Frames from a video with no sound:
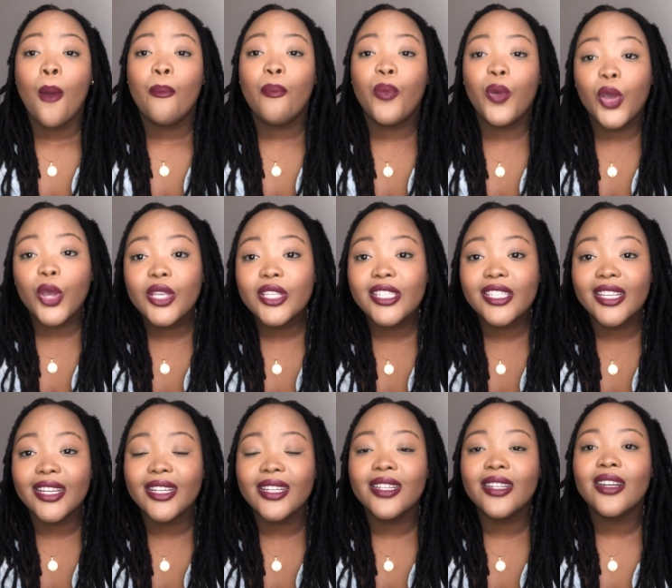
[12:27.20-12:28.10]

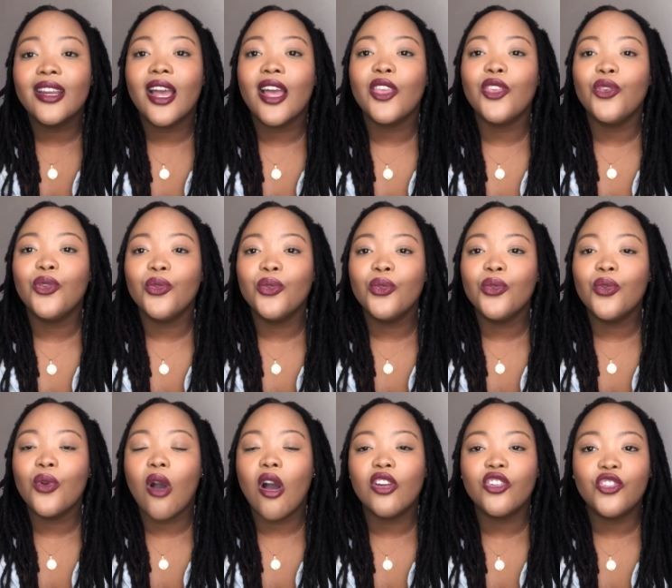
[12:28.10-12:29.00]
person,
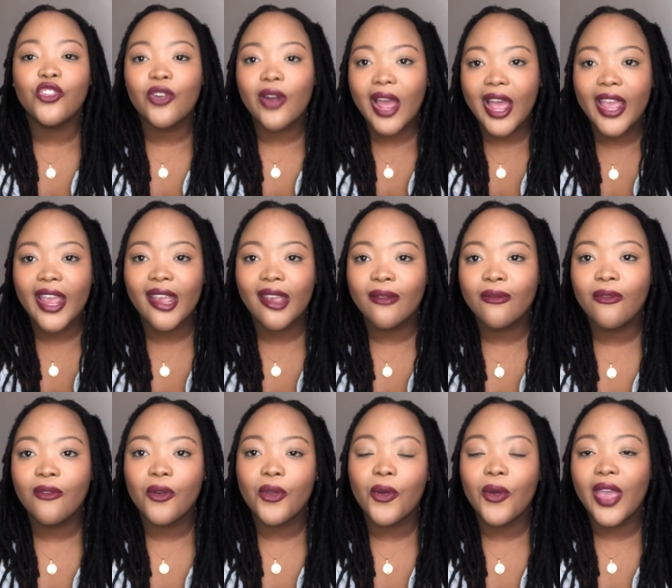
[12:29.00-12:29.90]
you are trying
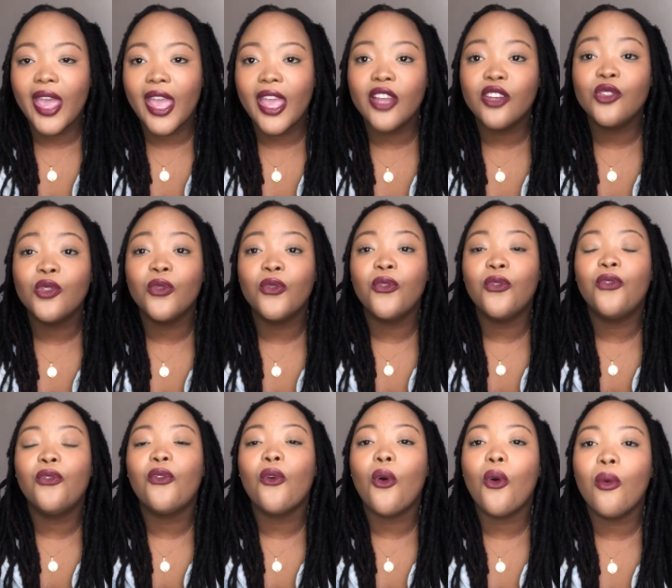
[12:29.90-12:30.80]
for your hair to
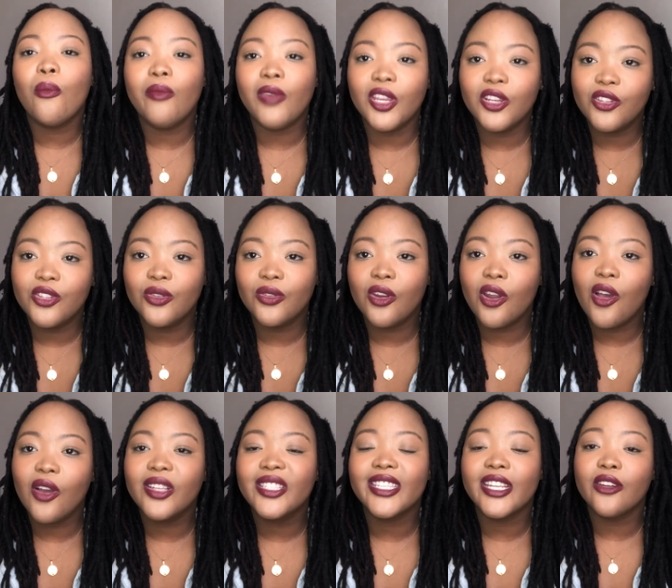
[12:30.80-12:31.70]
form into
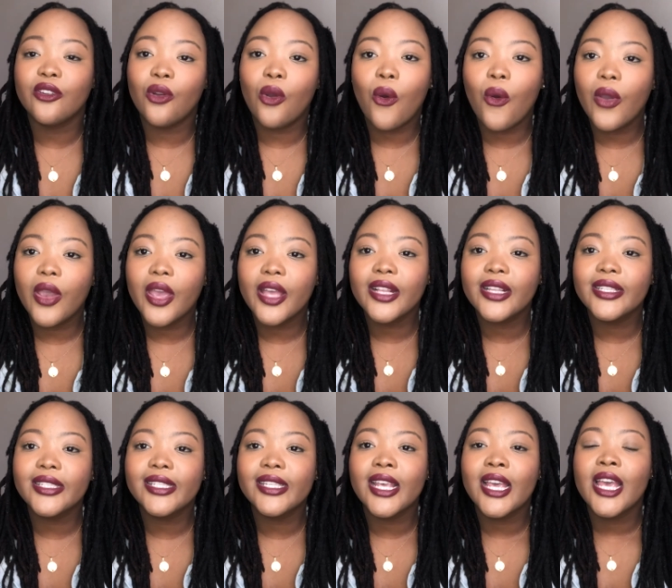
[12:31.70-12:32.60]
locks and
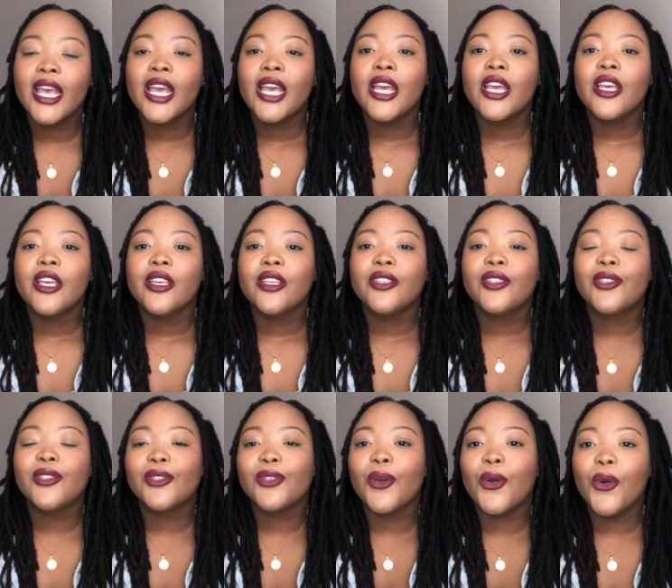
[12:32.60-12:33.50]
coils.
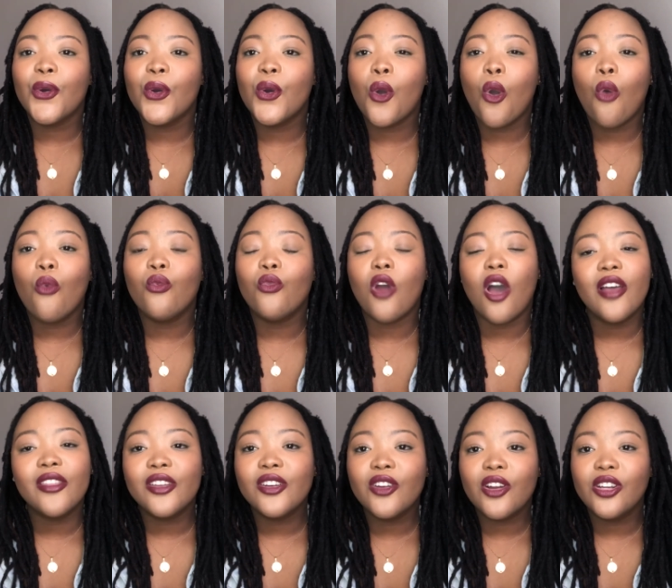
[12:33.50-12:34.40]
So
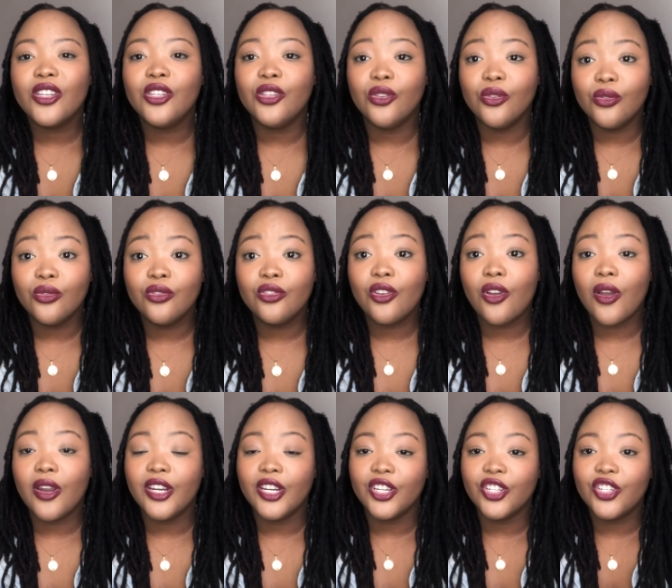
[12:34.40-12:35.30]
rather not use
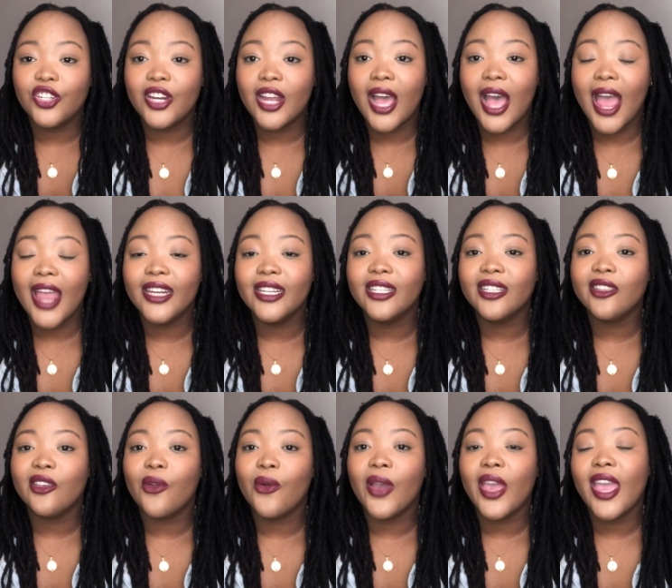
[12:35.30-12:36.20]
conditioner until
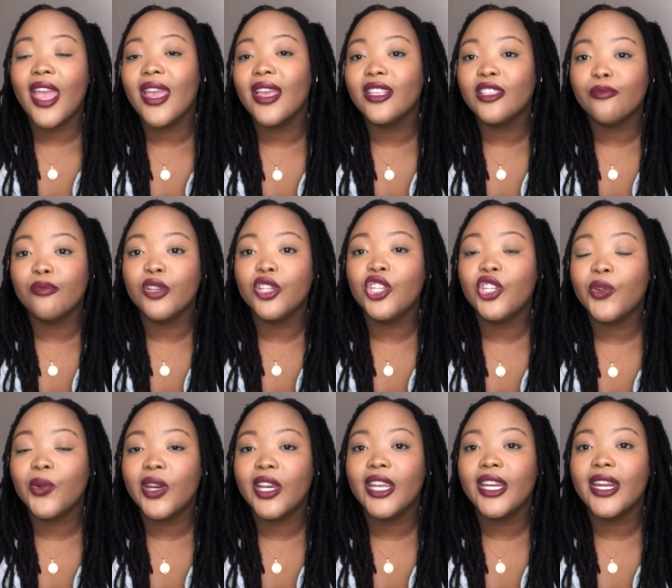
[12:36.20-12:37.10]
your hair is
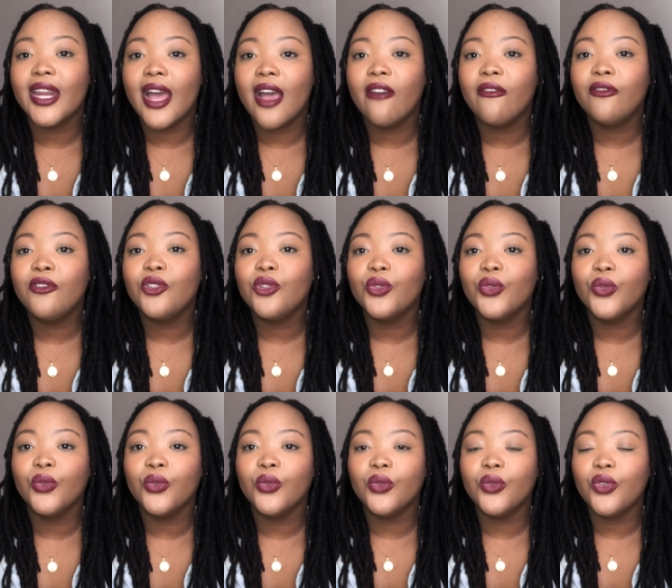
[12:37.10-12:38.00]
mature enough
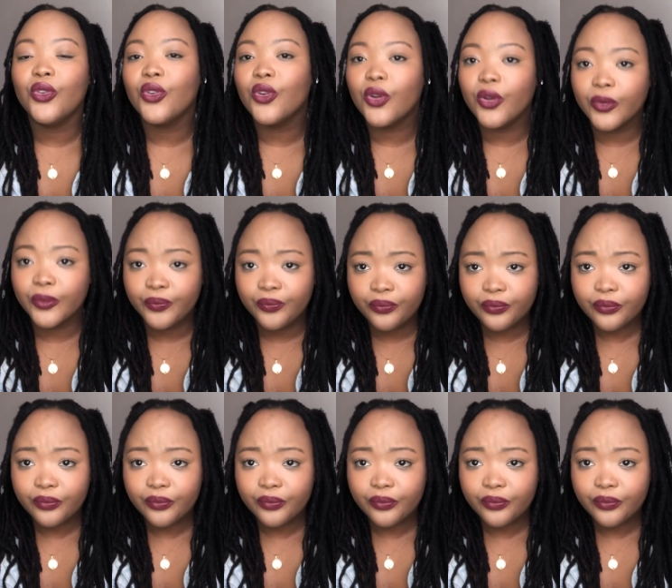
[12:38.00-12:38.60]
to, you know,